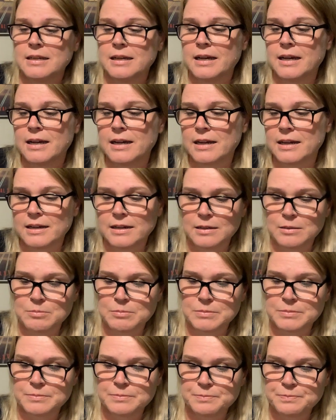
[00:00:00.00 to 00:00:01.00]

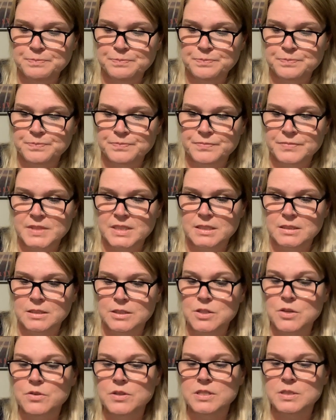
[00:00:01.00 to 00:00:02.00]
Um,
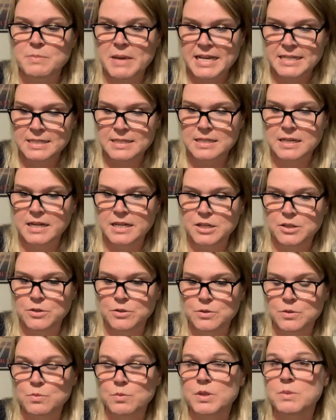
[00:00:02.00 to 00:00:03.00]
so this mask that I
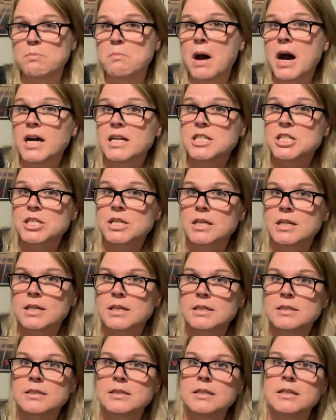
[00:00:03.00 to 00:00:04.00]
use with
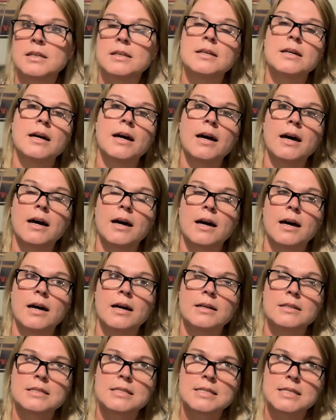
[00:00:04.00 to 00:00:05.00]
matcha,
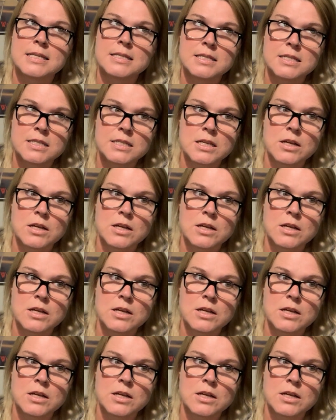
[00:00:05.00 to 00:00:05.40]
uh, since